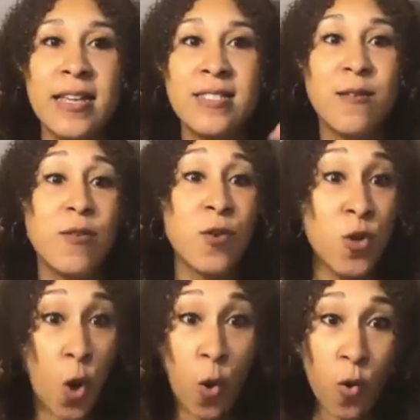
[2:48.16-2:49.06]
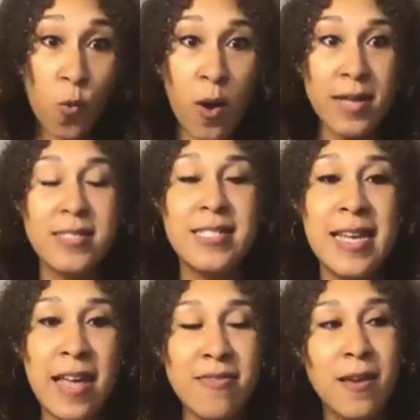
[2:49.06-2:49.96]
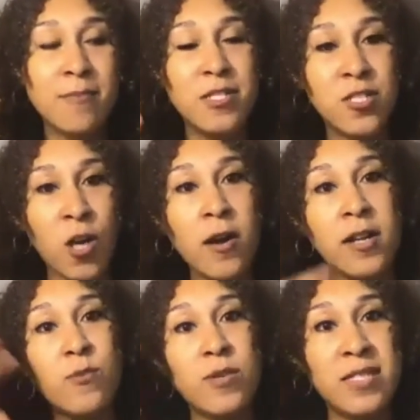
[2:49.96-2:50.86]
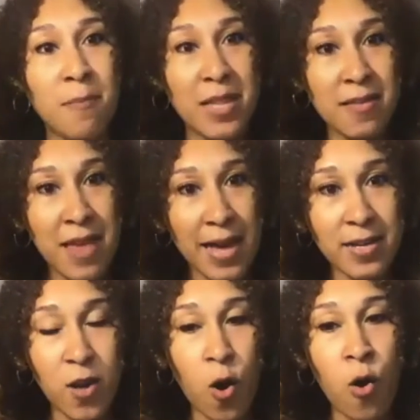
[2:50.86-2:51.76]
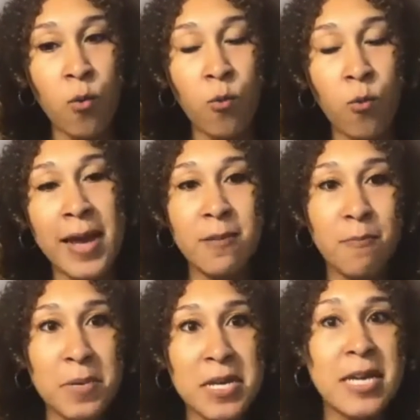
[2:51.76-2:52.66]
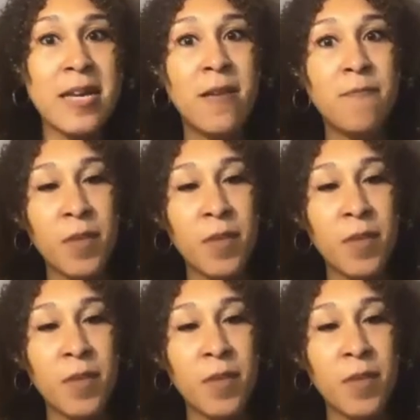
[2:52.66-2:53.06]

his goal was to get them started with something that could already be